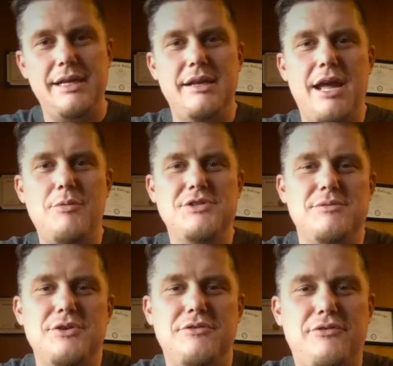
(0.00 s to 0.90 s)
at night with some
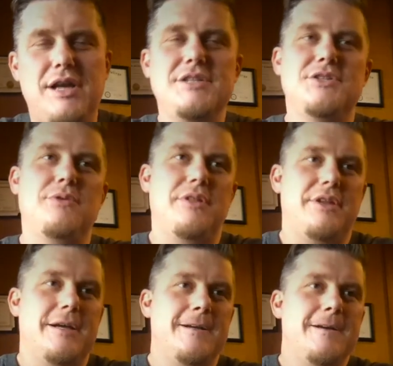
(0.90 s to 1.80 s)
good friends sort of
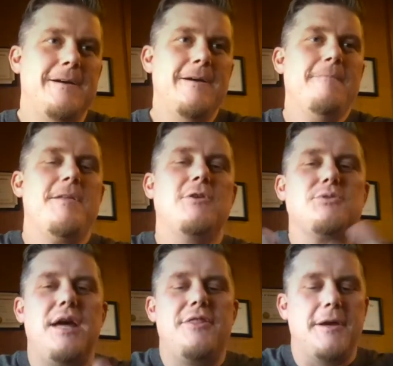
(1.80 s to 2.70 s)
thing. Here's
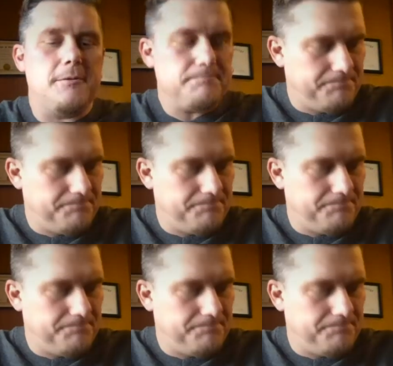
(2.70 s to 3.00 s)
what I think.